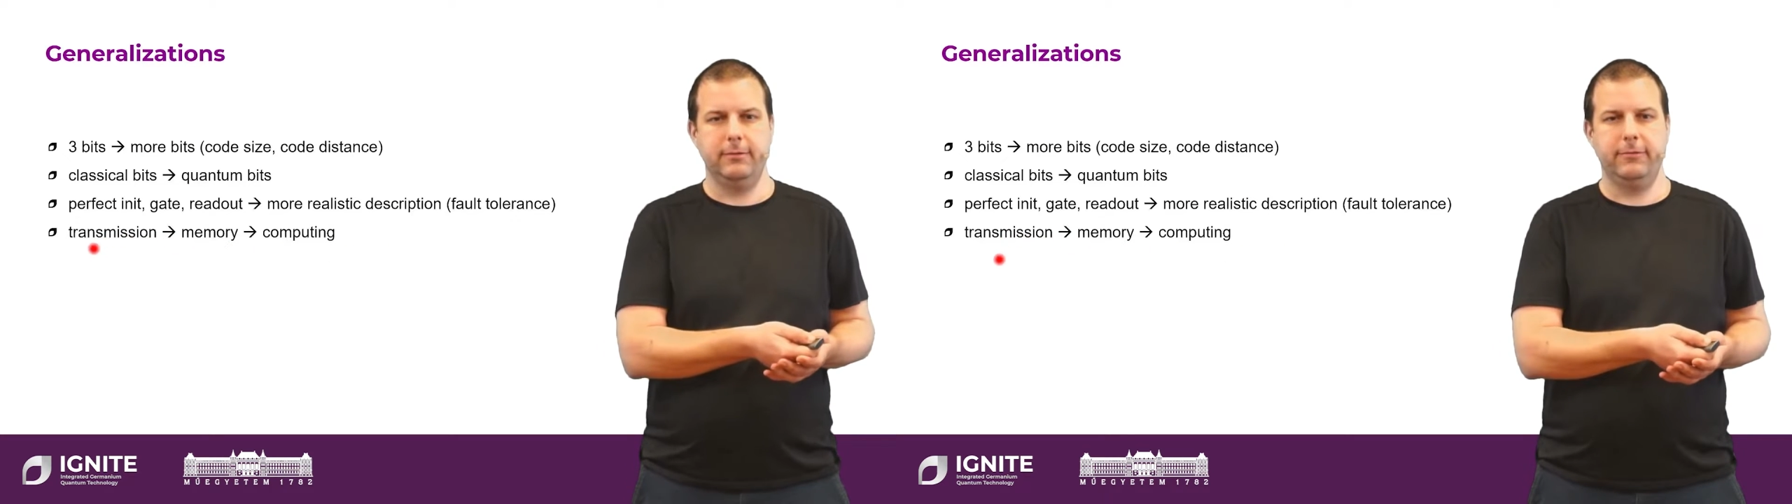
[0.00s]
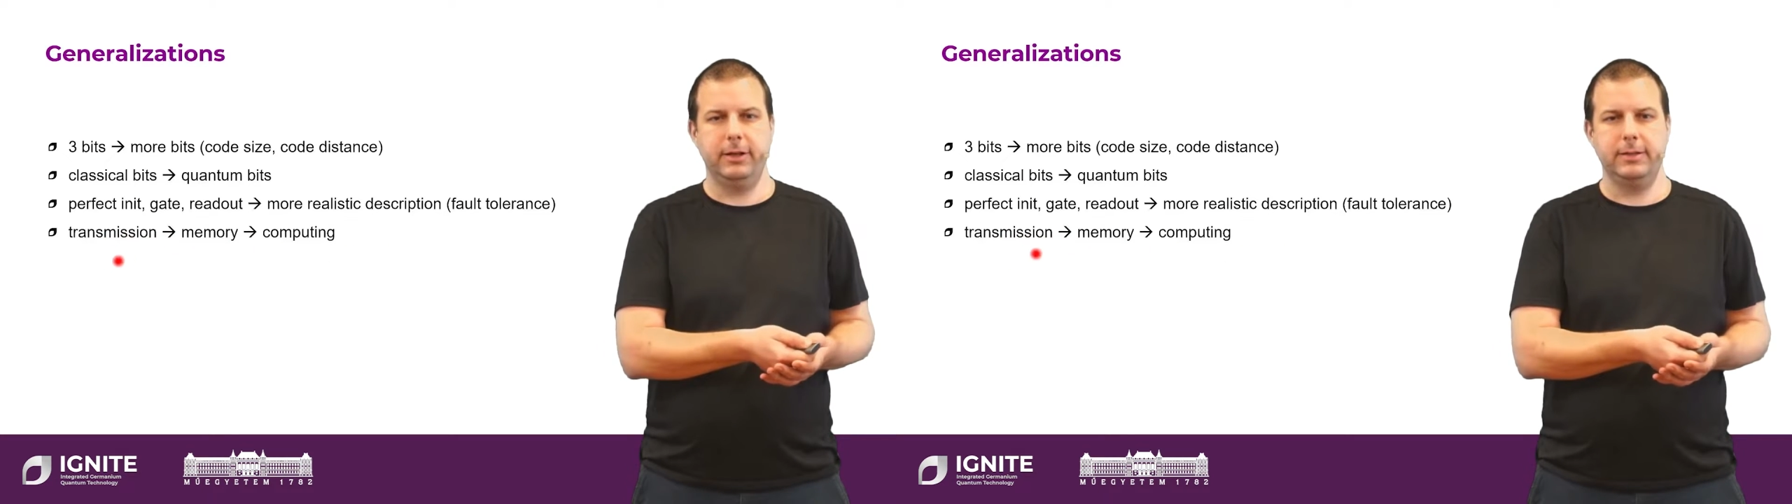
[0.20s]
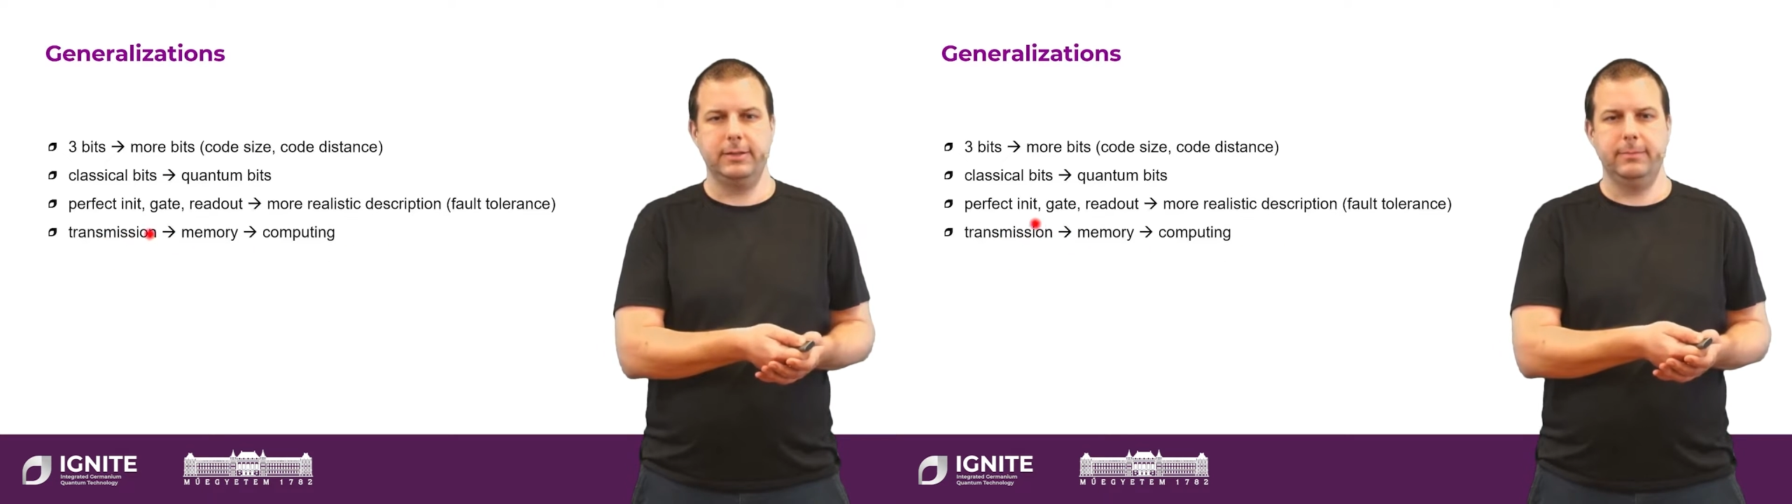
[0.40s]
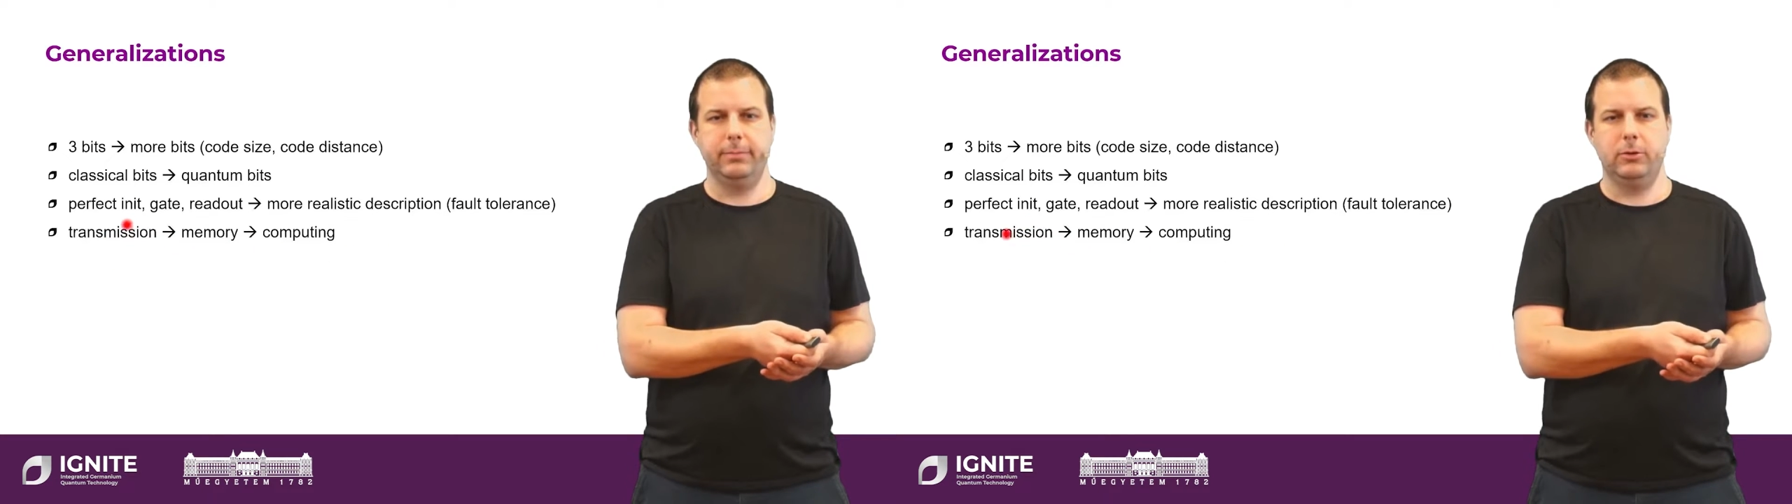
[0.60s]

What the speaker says: a very simple